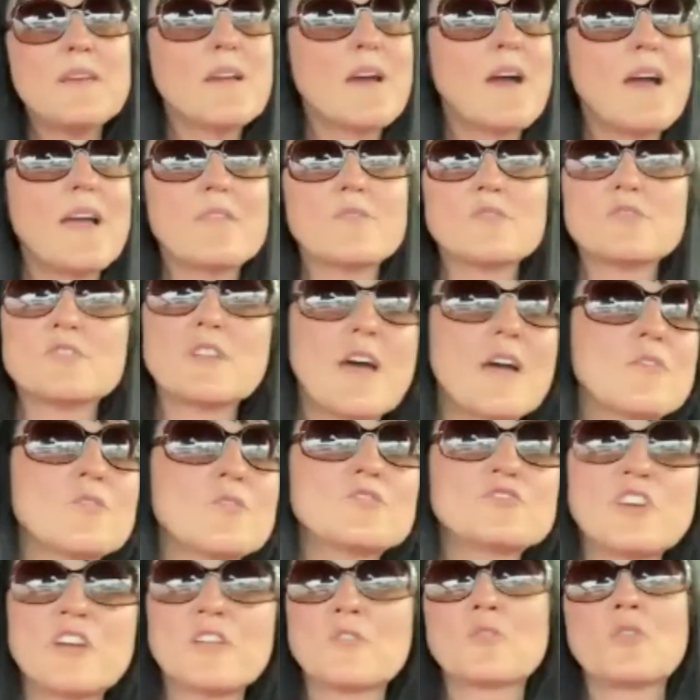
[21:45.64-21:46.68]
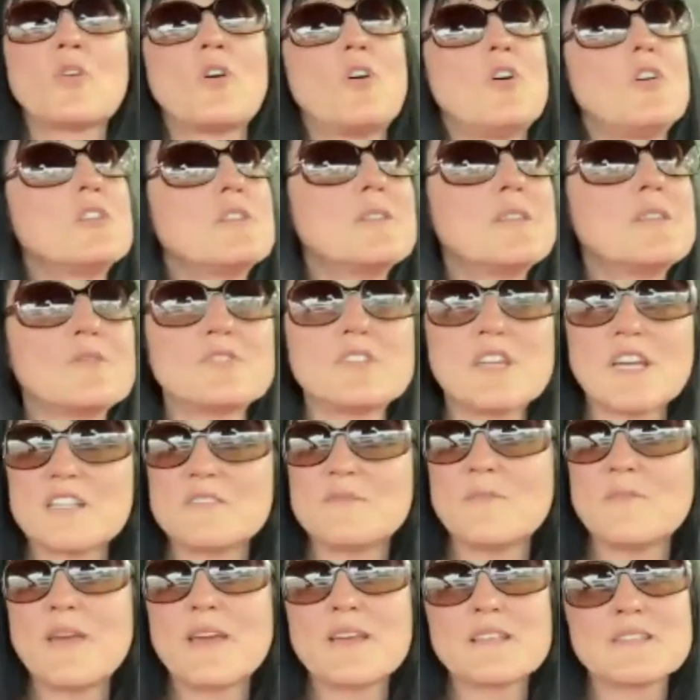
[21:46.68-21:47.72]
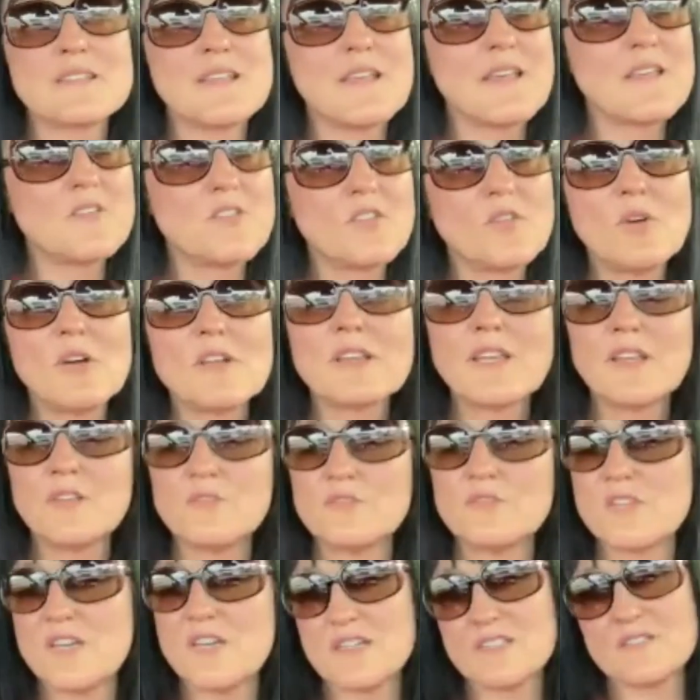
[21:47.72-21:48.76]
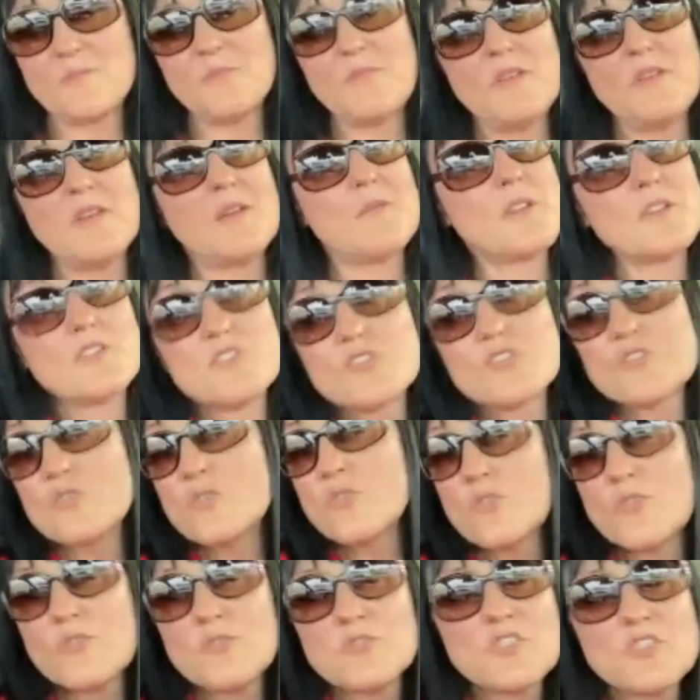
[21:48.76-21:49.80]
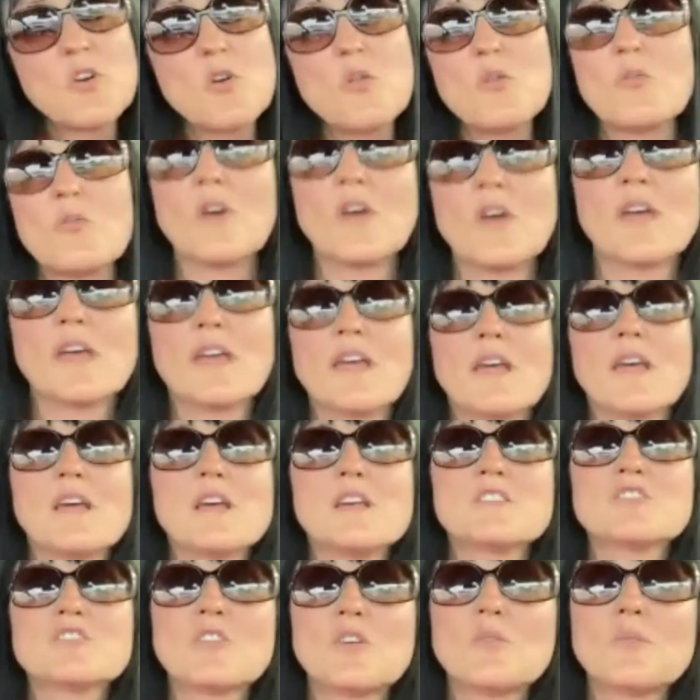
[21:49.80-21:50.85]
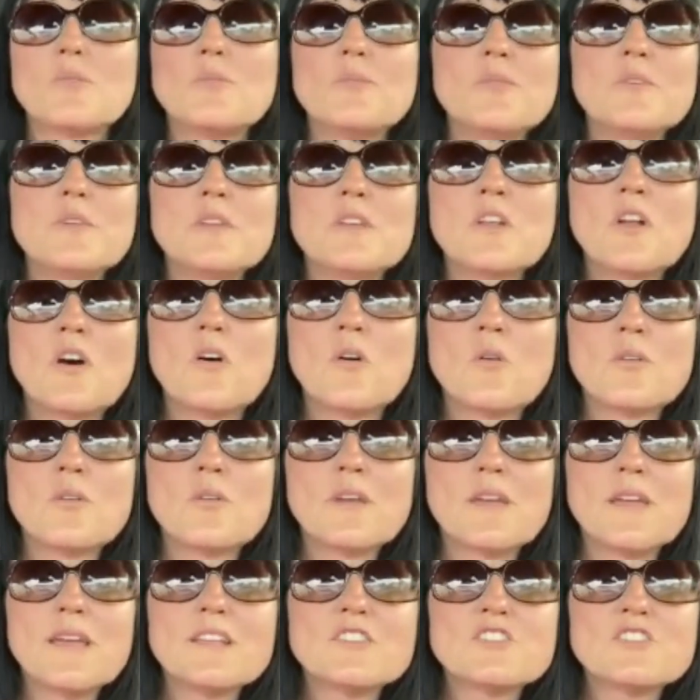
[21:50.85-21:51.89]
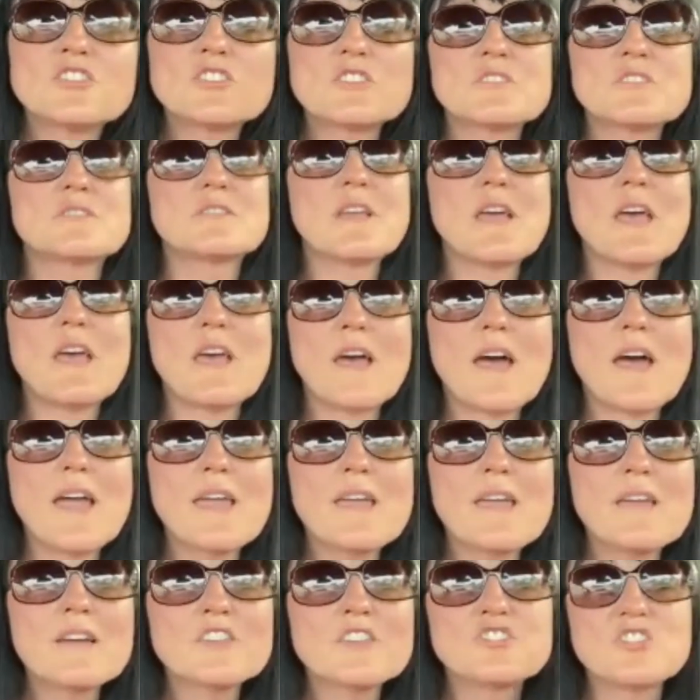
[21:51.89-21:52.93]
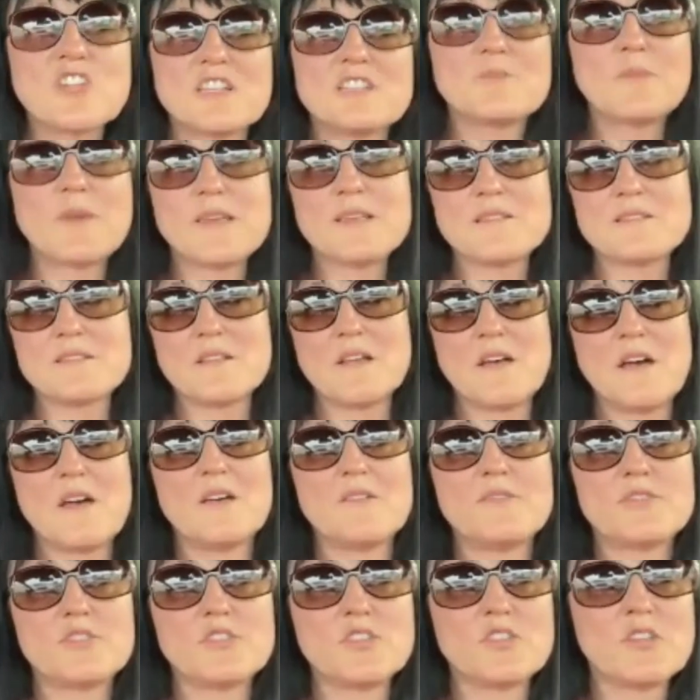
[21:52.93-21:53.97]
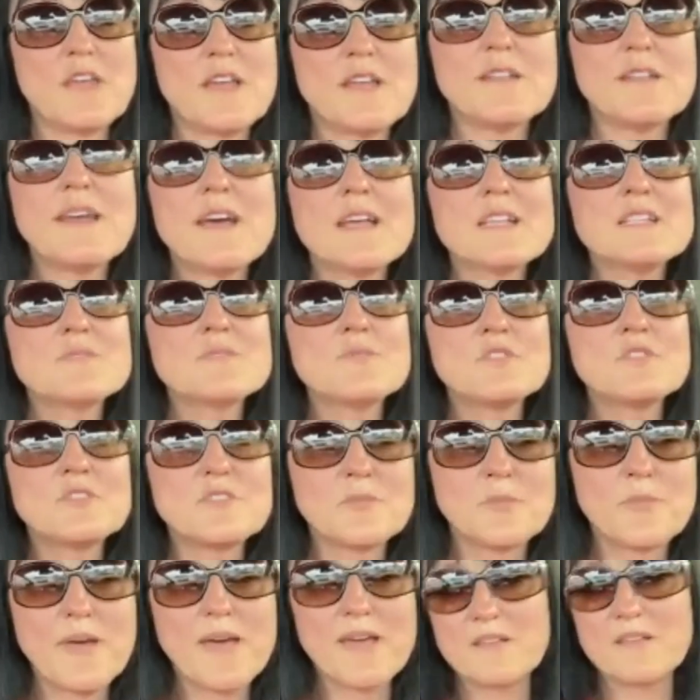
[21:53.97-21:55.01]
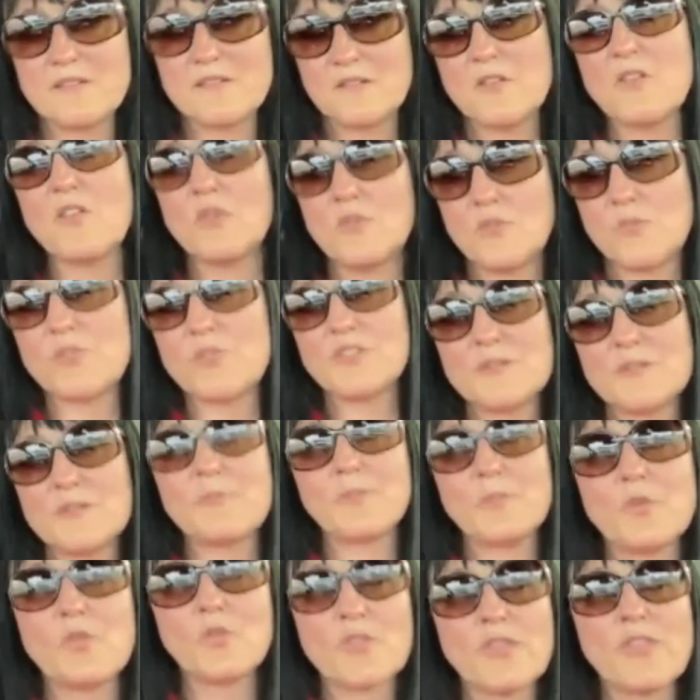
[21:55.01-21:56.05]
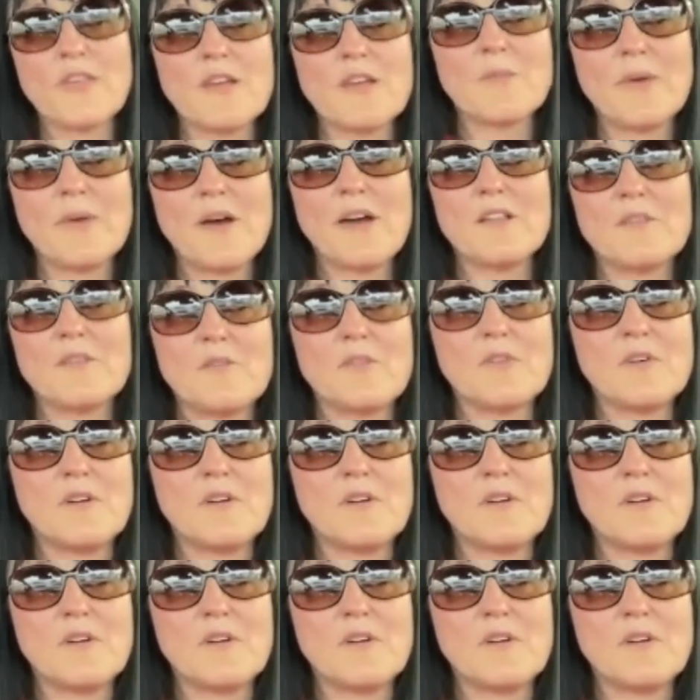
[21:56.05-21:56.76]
I would try to call them. They would text me back, say, you know what? Can you text me? I'm like, sure. So you know, I adjust myself, and that's what what the good thing about